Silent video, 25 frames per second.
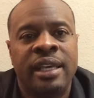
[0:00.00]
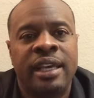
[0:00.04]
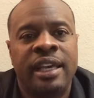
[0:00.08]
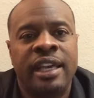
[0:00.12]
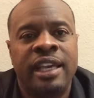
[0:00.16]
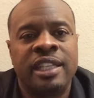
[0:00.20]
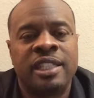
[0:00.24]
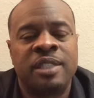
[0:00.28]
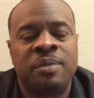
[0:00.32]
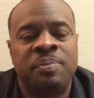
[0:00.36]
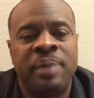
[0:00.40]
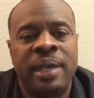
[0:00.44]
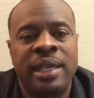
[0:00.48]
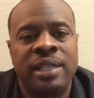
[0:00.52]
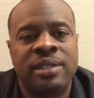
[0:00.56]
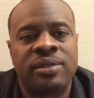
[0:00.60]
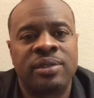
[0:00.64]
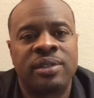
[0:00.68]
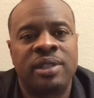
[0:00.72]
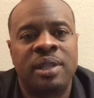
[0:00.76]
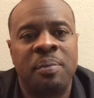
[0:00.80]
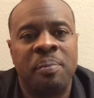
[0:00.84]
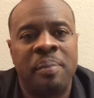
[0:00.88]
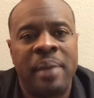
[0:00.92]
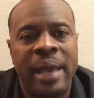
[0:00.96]
is based
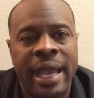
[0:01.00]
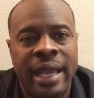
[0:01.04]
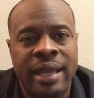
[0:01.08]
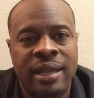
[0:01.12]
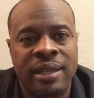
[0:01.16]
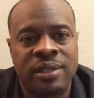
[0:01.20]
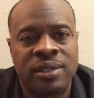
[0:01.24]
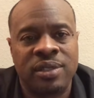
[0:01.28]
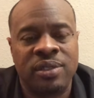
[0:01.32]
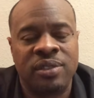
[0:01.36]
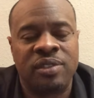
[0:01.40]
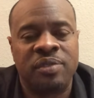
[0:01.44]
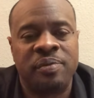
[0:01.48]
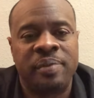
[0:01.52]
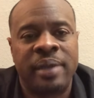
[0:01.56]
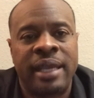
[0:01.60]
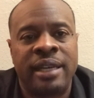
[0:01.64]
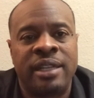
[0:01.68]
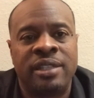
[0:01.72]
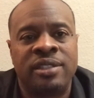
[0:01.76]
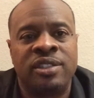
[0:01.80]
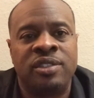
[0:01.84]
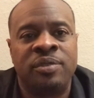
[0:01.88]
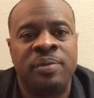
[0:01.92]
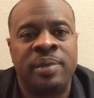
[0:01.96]
on the magnitude of man
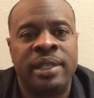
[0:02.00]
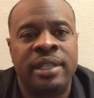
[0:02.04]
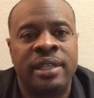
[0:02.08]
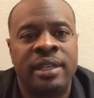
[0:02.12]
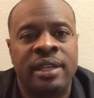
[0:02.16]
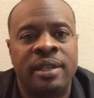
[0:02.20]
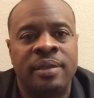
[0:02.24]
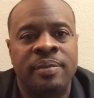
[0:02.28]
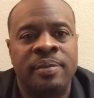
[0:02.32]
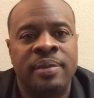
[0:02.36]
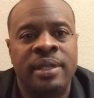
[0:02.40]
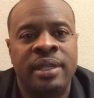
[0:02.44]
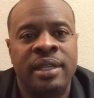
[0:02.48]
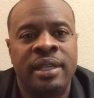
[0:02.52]
that you become